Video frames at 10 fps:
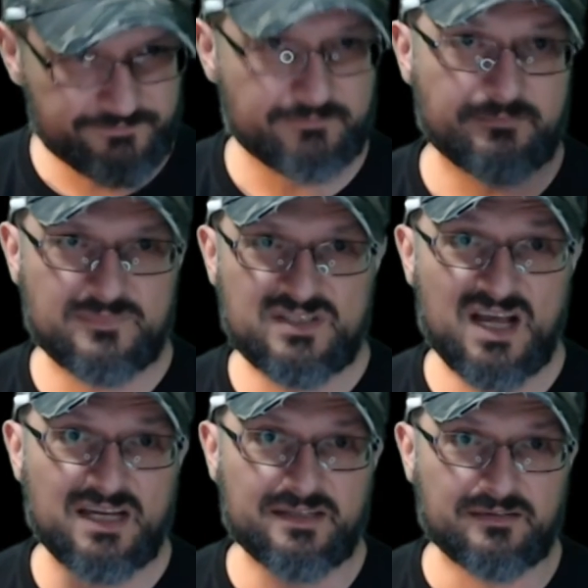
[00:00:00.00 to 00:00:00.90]

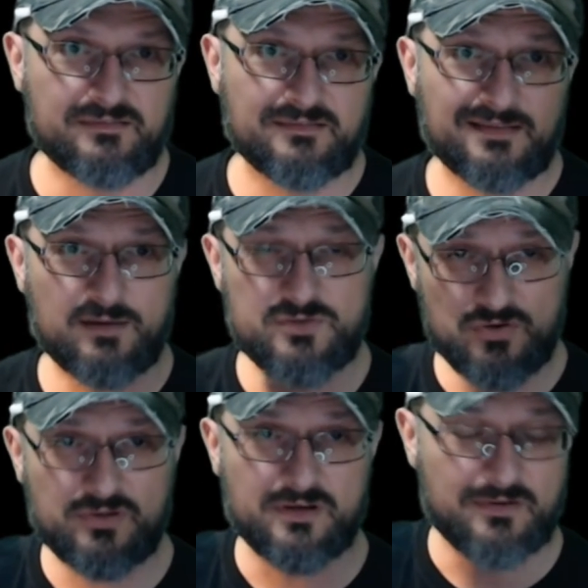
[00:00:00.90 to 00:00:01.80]
Done. That was
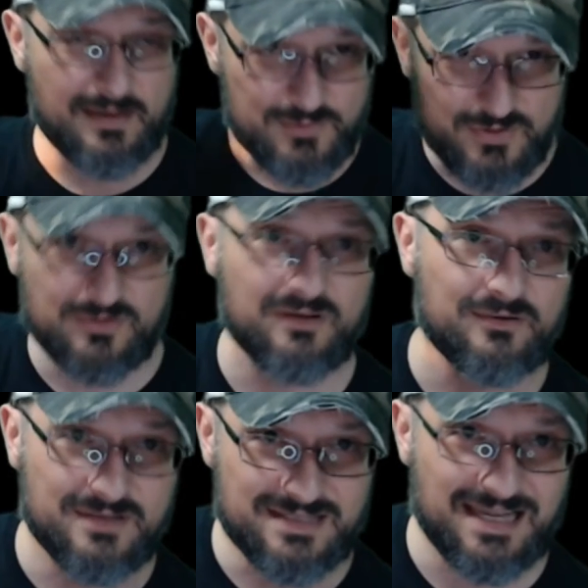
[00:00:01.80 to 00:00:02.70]
earlier in
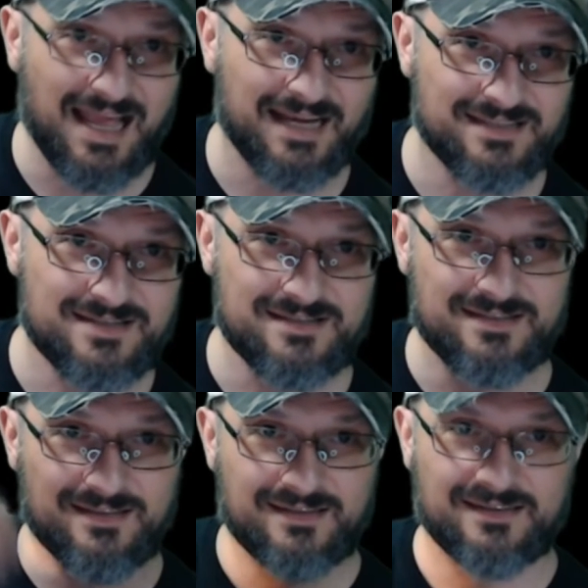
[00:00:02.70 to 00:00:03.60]
the slides,
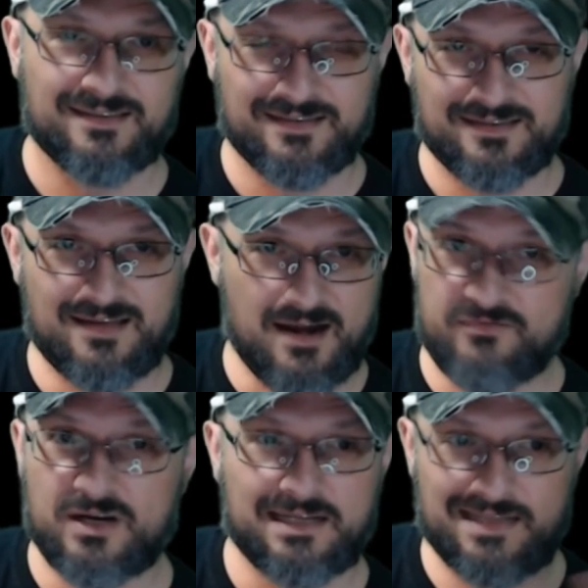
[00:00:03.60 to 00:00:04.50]
and I
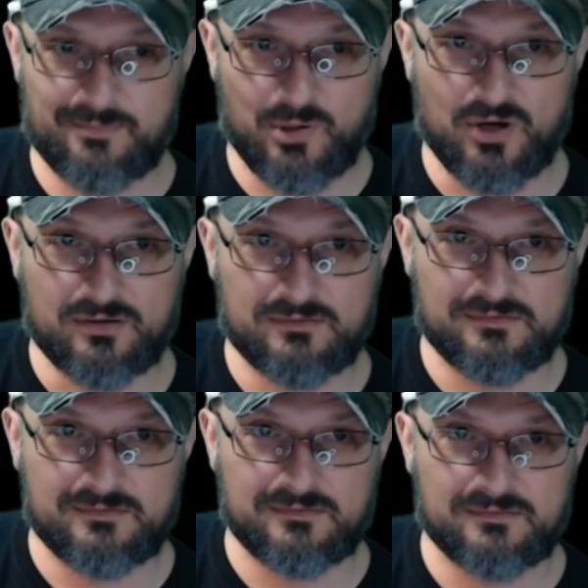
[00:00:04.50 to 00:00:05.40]
forgot that part.
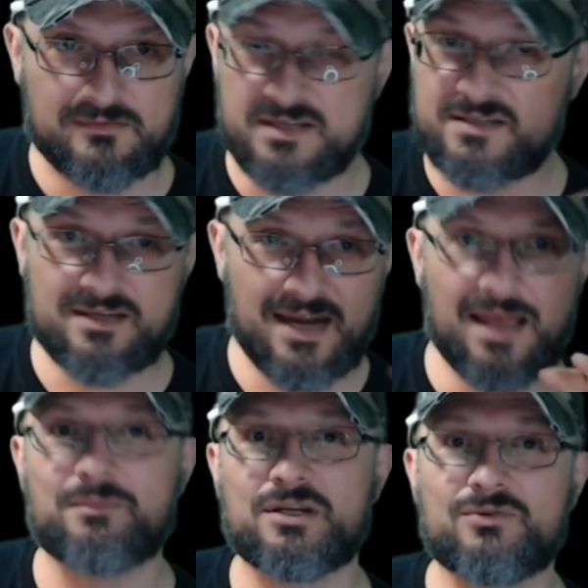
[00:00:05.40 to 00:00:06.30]
This is gonna happen
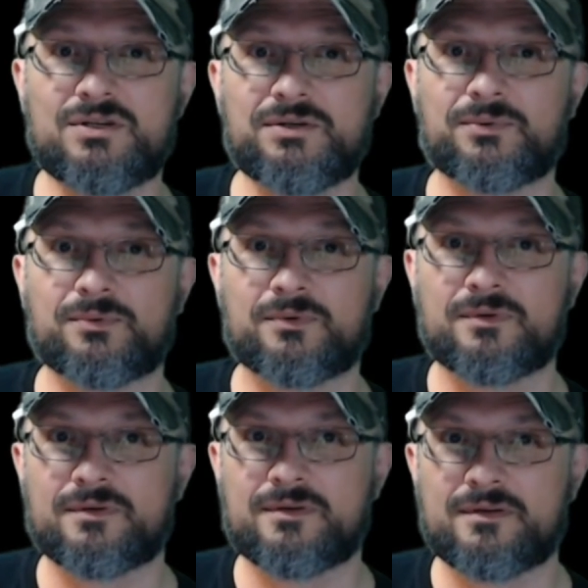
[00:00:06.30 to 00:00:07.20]
to you too.
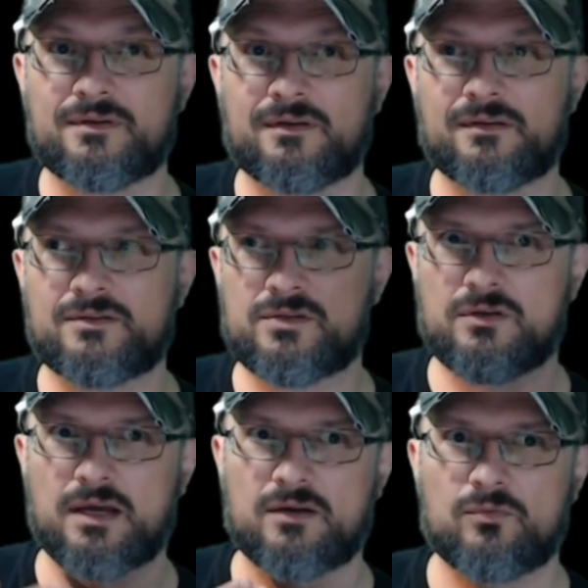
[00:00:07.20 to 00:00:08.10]
So you
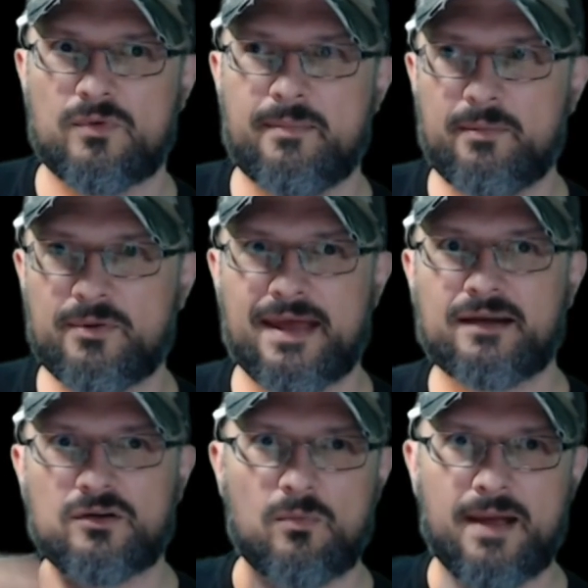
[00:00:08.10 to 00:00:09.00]
gotta remember that,
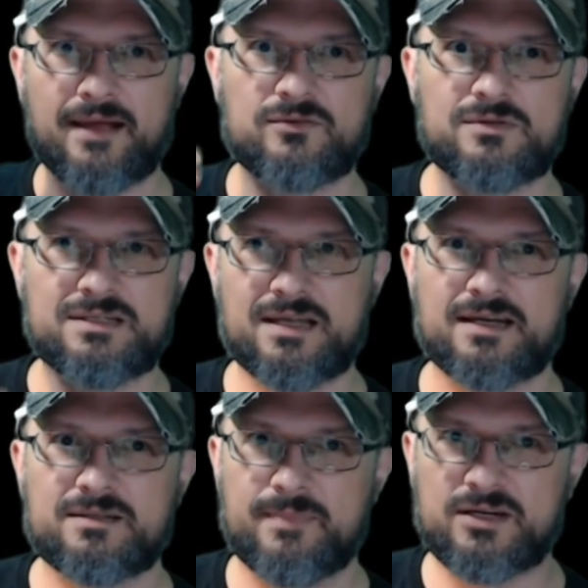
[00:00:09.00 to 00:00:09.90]
go back through the slides,
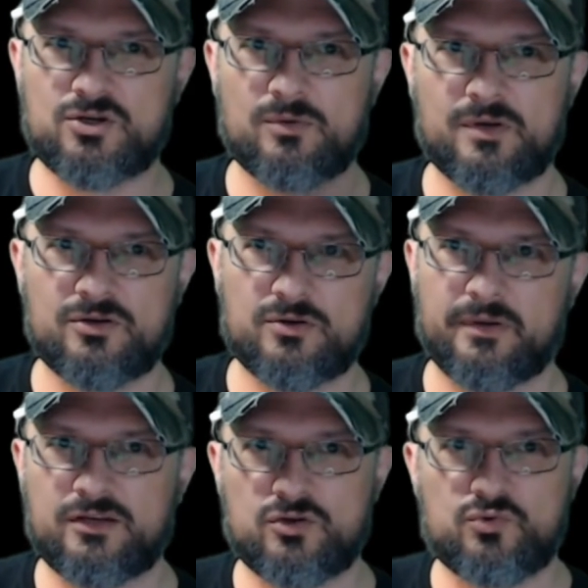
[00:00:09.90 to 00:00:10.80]
make sure what you're doing,
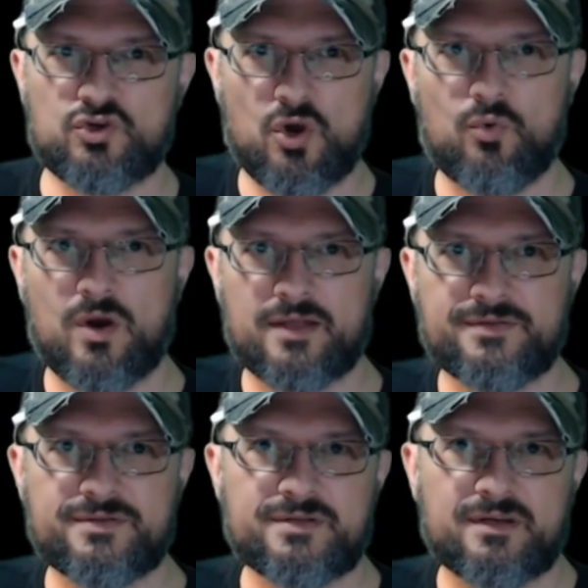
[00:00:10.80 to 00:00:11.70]
do show
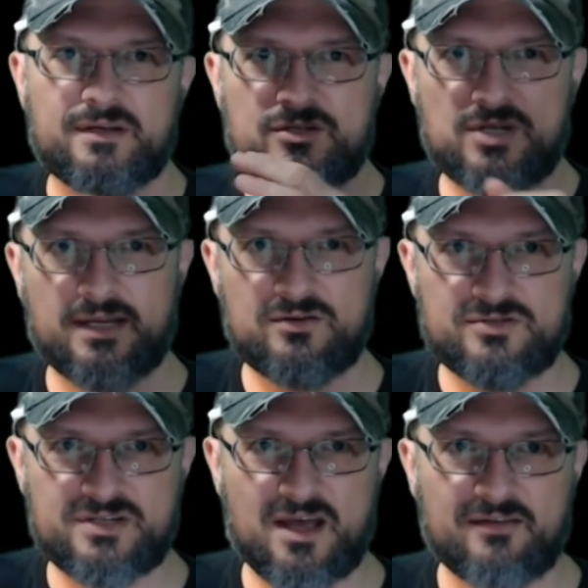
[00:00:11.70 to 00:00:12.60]
runs, check your
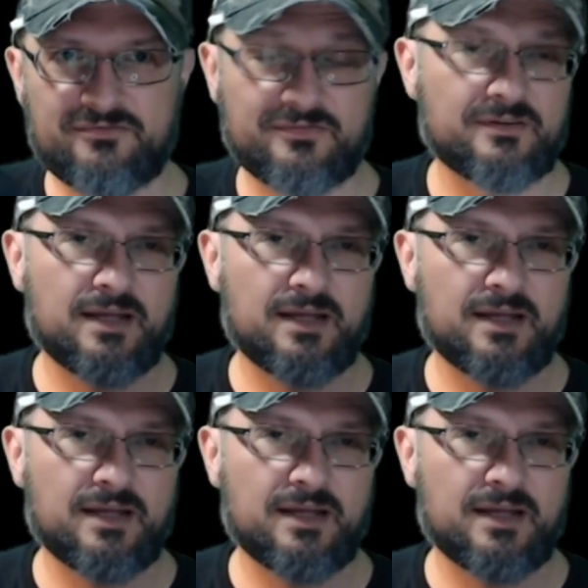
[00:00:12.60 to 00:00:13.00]
stuff, and